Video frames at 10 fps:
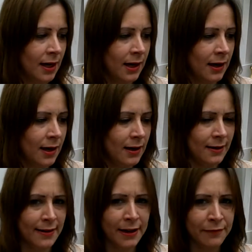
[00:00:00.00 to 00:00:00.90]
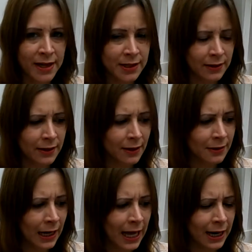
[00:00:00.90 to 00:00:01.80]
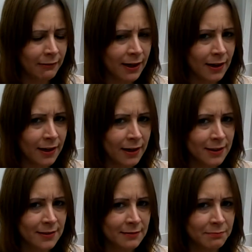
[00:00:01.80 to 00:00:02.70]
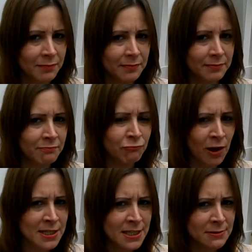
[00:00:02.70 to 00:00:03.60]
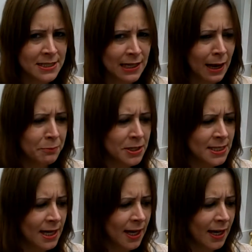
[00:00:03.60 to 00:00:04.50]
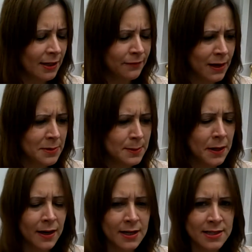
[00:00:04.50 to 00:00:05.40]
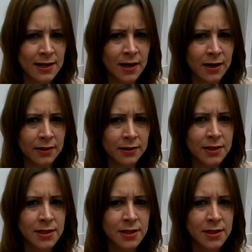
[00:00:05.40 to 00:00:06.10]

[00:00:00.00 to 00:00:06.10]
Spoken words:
event in the local area, writing to a celebrity, famous person.